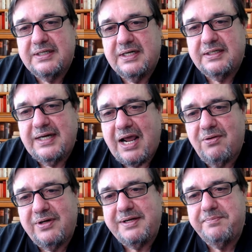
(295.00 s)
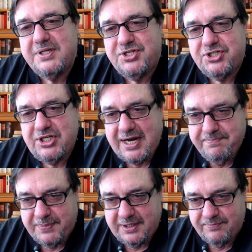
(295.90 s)
Not only
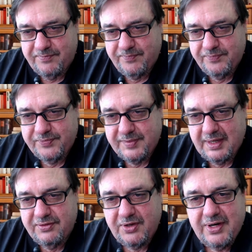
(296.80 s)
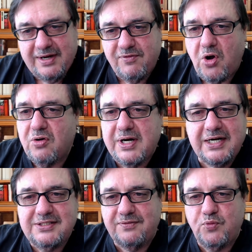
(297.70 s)
misshapen, they'll have all
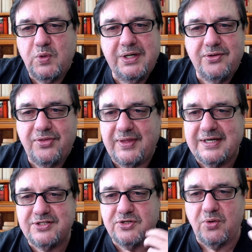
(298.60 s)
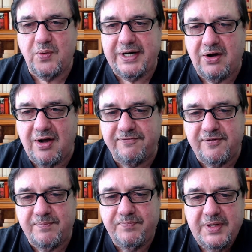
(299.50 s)
kinds of weird things growing off
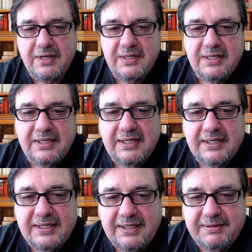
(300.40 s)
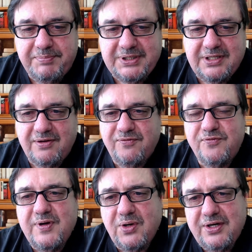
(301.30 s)
them. but they're
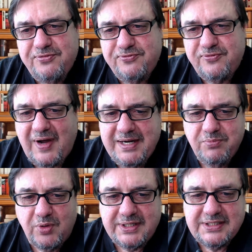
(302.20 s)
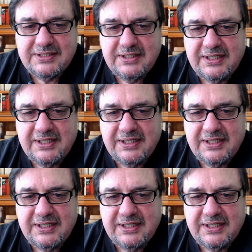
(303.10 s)
very fibrous,